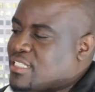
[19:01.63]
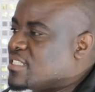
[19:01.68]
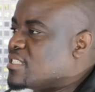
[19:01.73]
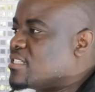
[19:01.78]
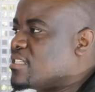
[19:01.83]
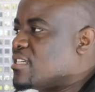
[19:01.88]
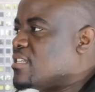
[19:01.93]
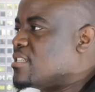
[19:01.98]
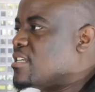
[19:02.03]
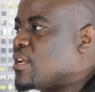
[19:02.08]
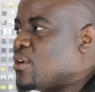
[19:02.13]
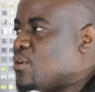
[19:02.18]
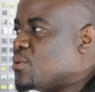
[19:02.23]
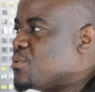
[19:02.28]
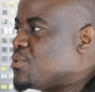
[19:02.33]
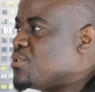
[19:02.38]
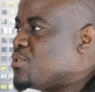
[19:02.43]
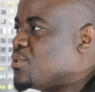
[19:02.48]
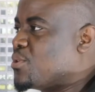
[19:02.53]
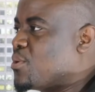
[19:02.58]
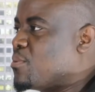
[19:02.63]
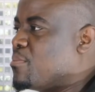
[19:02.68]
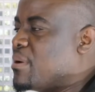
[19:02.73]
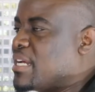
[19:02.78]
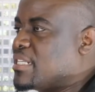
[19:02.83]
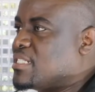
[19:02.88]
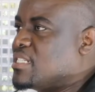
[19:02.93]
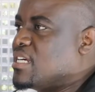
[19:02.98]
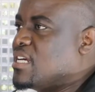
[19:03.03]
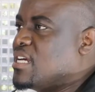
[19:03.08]
is a loose throw,
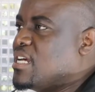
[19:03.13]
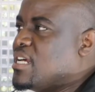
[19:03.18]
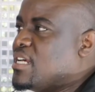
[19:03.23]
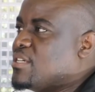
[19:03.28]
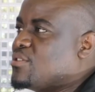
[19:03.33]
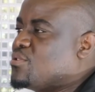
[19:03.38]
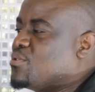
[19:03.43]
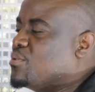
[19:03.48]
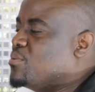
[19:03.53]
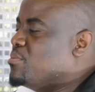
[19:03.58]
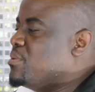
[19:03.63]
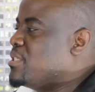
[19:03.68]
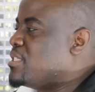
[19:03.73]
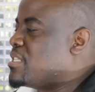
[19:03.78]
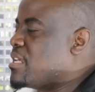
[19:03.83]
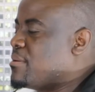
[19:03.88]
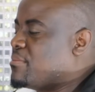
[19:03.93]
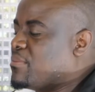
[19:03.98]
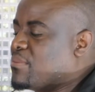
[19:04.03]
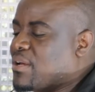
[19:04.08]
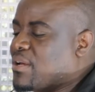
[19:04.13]
but should be some.